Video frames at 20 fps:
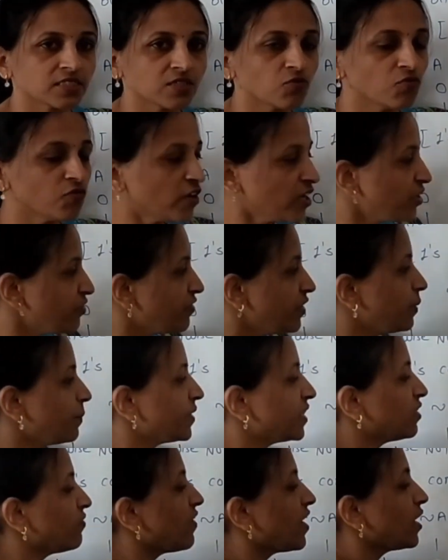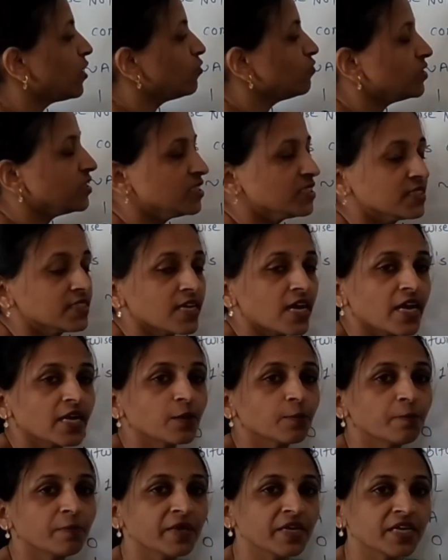Now what will be the value
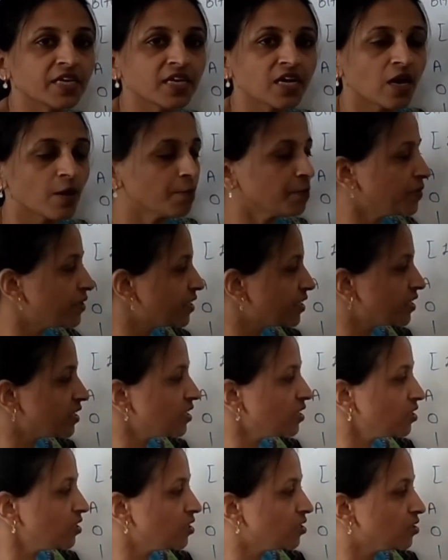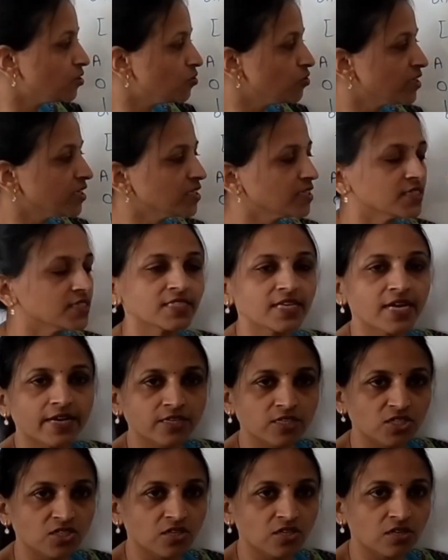inside b after doing this
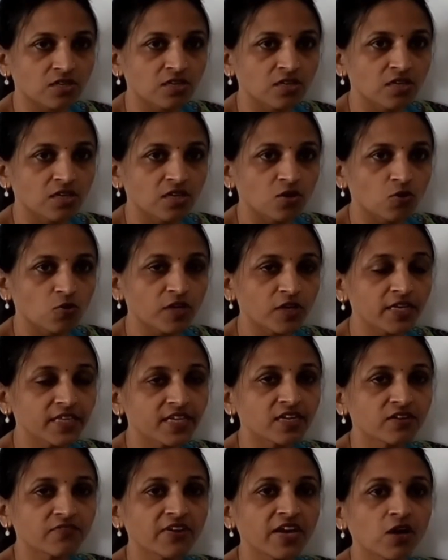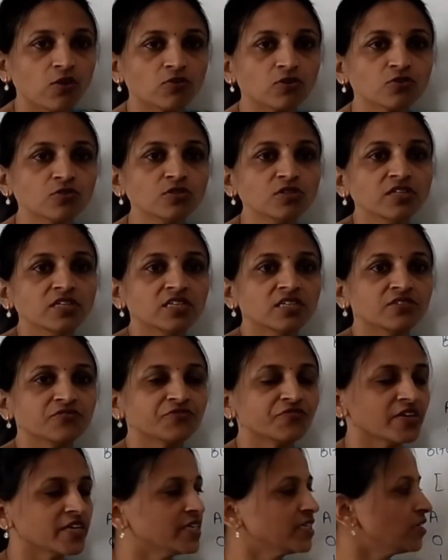action? Okay, that we have to
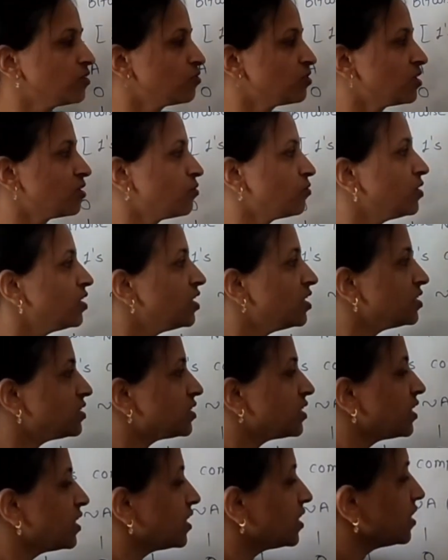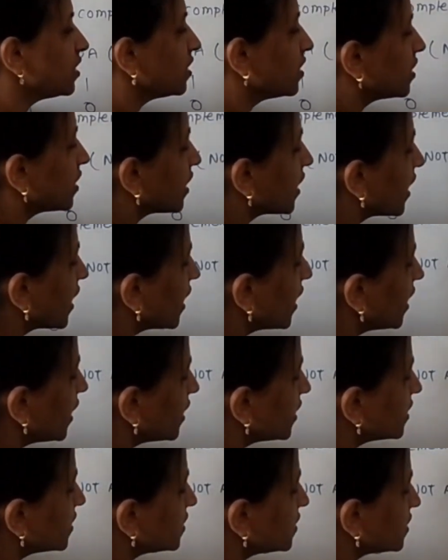find out now. See, a
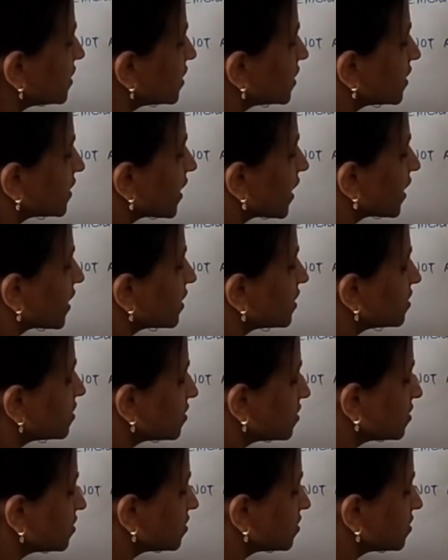is ten.